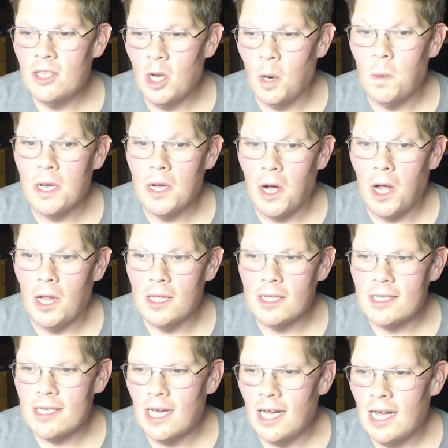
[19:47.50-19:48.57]
Don't we all
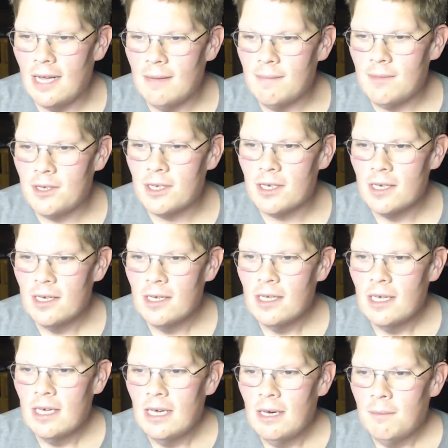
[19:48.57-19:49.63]
at times?
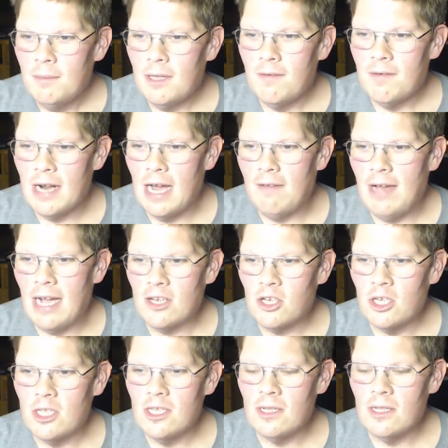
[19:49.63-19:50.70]
Believe it or not, I've
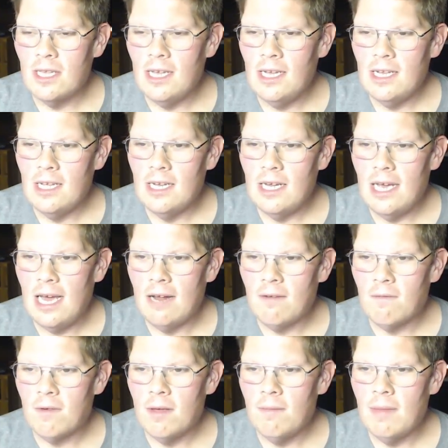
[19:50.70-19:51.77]
actually deleted
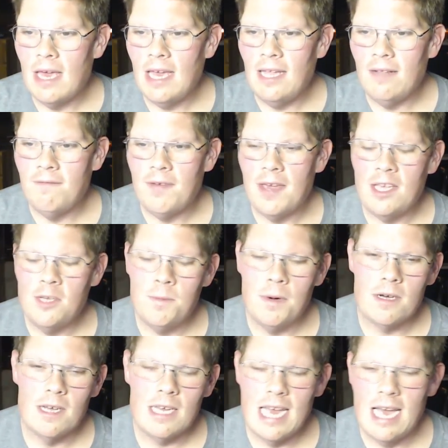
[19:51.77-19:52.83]
and remade
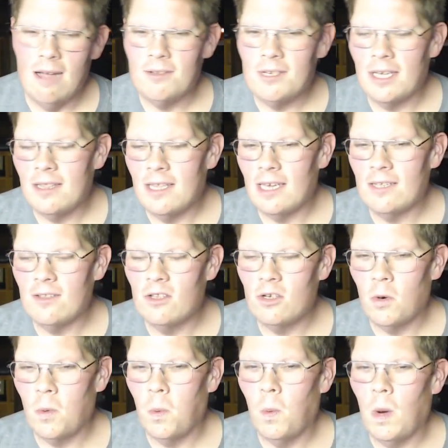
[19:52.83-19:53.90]
Facebook accounts, I think,
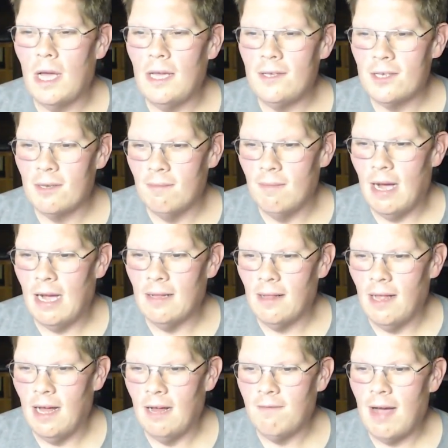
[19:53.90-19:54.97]
twice in my
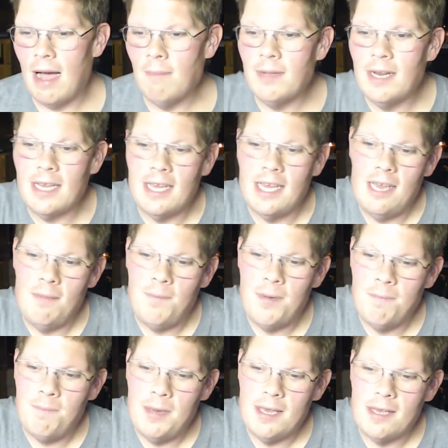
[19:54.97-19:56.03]
life. I'm going to keep
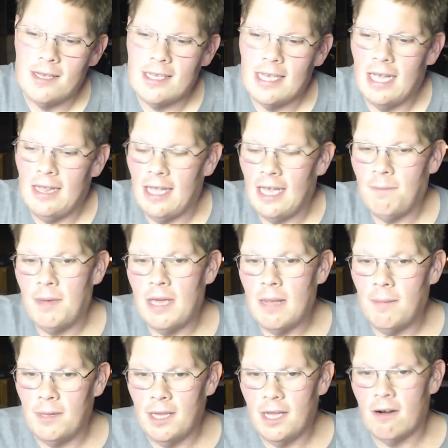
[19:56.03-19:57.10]
it because I like being
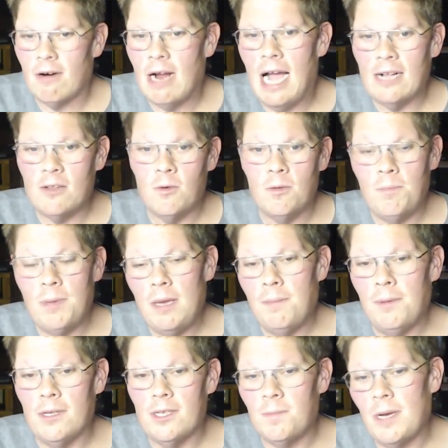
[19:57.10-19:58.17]
able to interact with
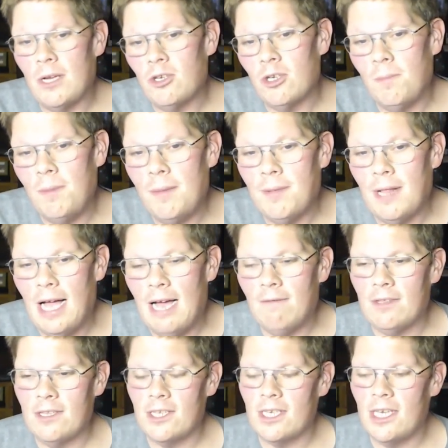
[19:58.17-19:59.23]
people, especially people I
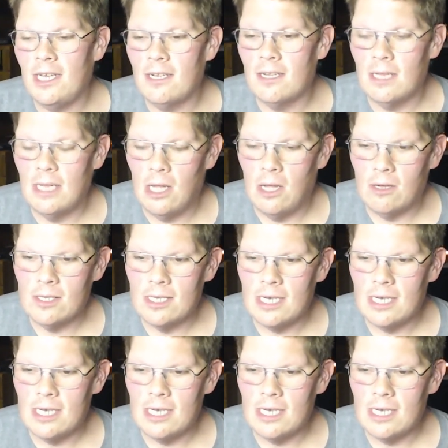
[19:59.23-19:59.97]
haven't seen in a long